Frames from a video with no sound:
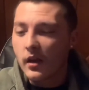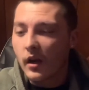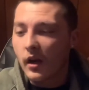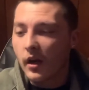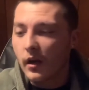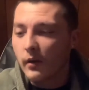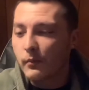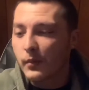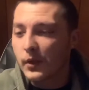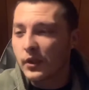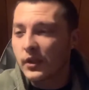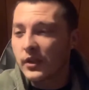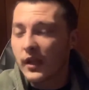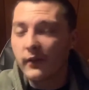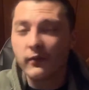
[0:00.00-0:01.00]
Um, but
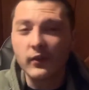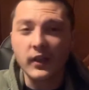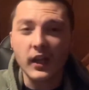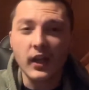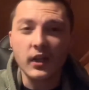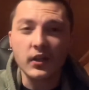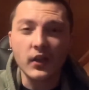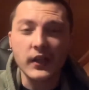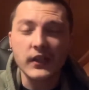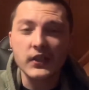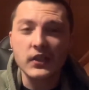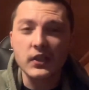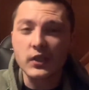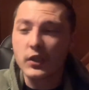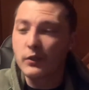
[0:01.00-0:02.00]
you definitely get a
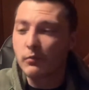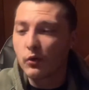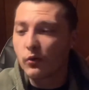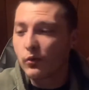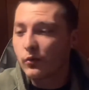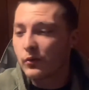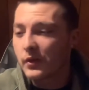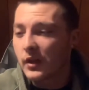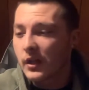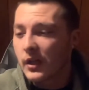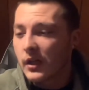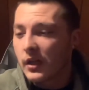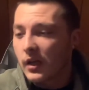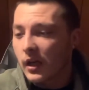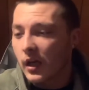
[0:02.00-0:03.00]
nice, smooth,
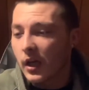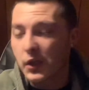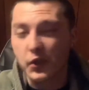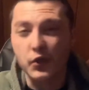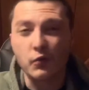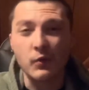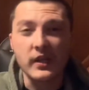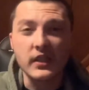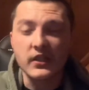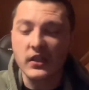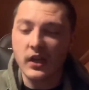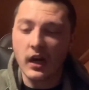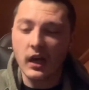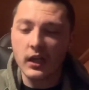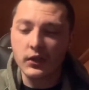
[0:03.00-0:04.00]
uh, sweet
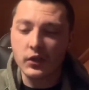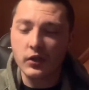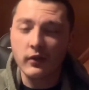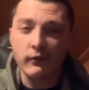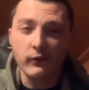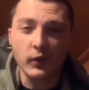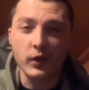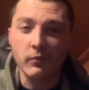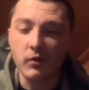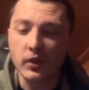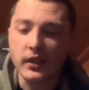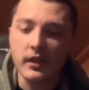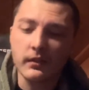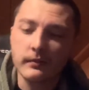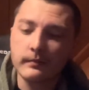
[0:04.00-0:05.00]
scotch for your
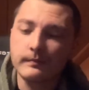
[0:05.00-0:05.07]
money.